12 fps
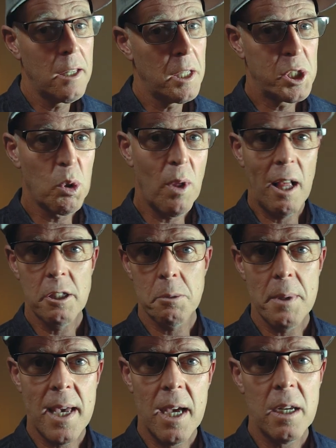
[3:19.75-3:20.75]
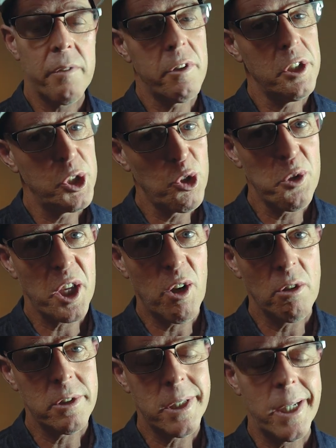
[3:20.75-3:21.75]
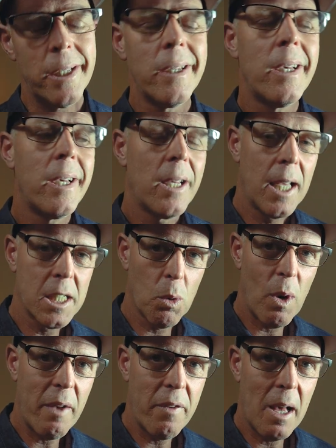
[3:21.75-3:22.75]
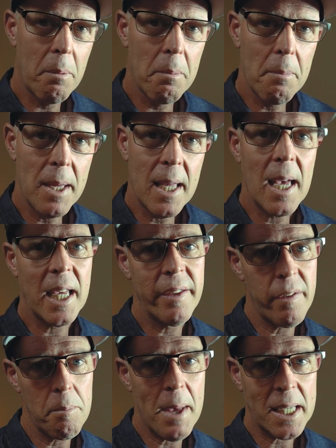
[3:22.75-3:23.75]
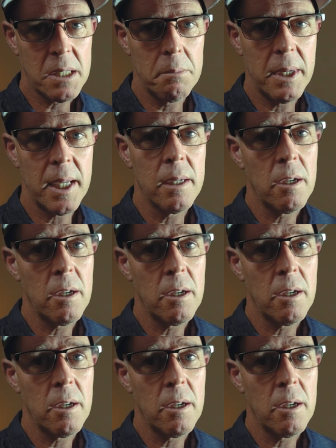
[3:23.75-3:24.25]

This all helps me out. If you're enjoying the content, it's a way of helping me and giving back to me.